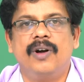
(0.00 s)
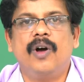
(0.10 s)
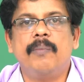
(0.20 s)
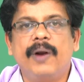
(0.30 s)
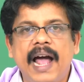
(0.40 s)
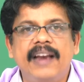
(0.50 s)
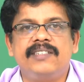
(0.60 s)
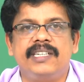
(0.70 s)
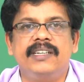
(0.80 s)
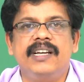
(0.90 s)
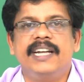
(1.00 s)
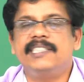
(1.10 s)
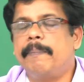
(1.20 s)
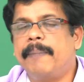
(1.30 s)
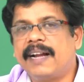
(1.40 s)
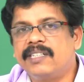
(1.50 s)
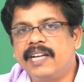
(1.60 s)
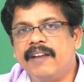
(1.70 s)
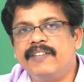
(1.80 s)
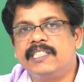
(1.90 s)
or morality is the
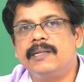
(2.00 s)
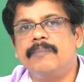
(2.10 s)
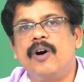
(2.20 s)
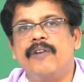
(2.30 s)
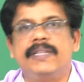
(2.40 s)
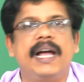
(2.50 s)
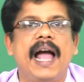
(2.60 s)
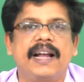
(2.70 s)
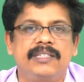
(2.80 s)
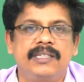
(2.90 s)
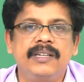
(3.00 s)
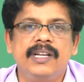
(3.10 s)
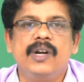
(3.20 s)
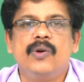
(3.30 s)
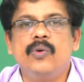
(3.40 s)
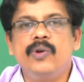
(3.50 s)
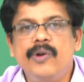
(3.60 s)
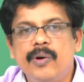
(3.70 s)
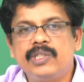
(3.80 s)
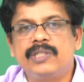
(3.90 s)
practical wisdom of the actor who
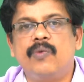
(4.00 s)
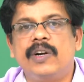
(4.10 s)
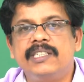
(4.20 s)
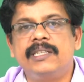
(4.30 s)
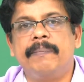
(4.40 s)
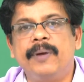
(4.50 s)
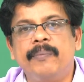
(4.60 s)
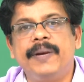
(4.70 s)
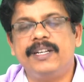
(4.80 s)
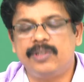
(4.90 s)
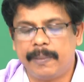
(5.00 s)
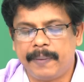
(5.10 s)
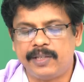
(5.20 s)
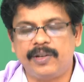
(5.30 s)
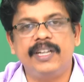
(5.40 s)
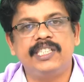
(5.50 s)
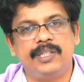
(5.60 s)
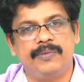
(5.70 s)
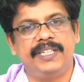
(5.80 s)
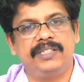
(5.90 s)
knows what is appropriate to the particular
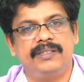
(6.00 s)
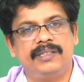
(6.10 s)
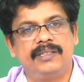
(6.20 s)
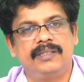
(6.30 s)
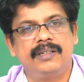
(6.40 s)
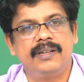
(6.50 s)
situations.